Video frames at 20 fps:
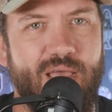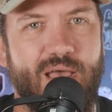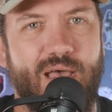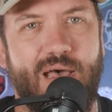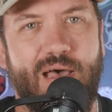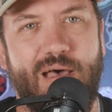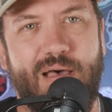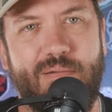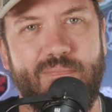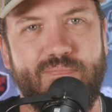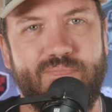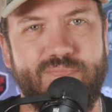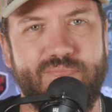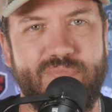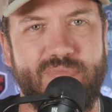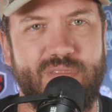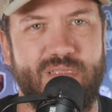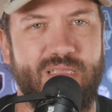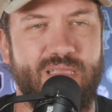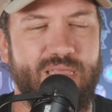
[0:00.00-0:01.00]
Um,
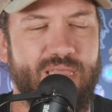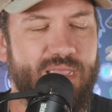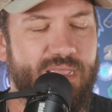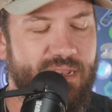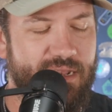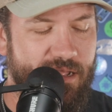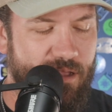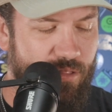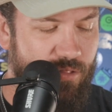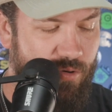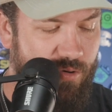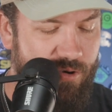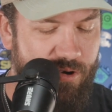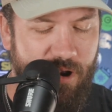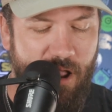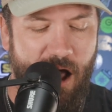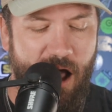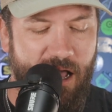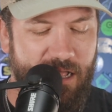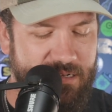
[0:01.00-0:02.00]
any other
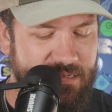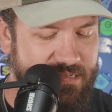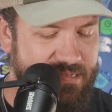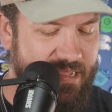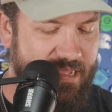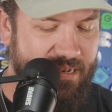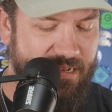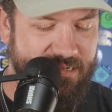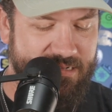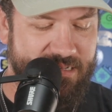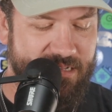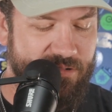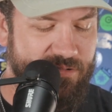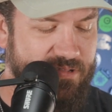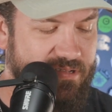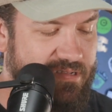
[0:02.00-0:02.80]
non-stainless steels,